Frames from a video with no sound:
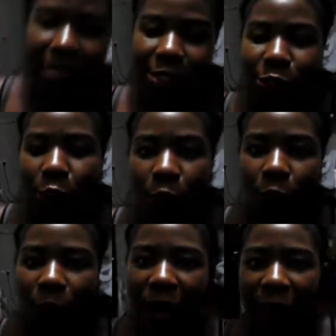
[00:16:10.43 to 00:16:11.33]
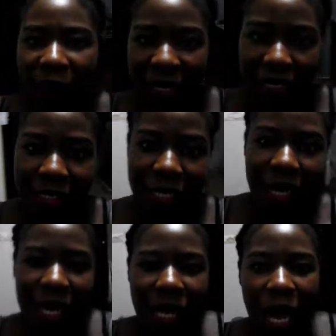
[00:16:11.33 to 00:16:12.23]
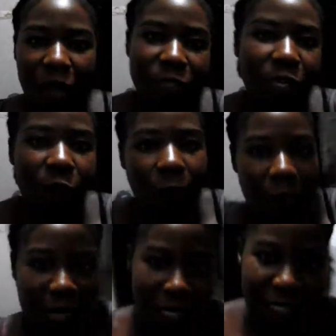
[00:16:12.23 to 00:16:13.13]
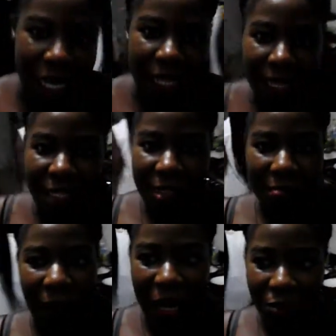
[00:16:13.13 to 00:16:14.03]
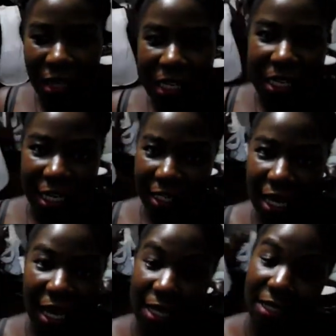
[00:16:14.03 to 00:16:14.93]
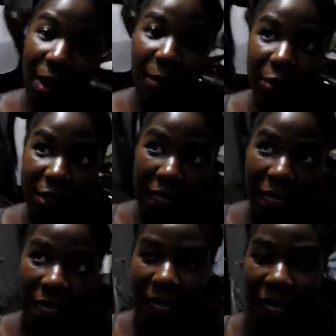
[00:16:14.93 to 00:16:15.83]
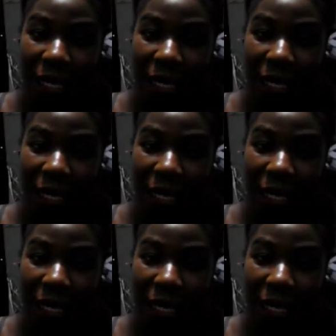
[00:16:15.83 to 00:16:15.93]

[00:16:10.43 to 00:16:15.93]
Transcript: So, what happened? I was on the wards, and this man really needed to get his sample taken.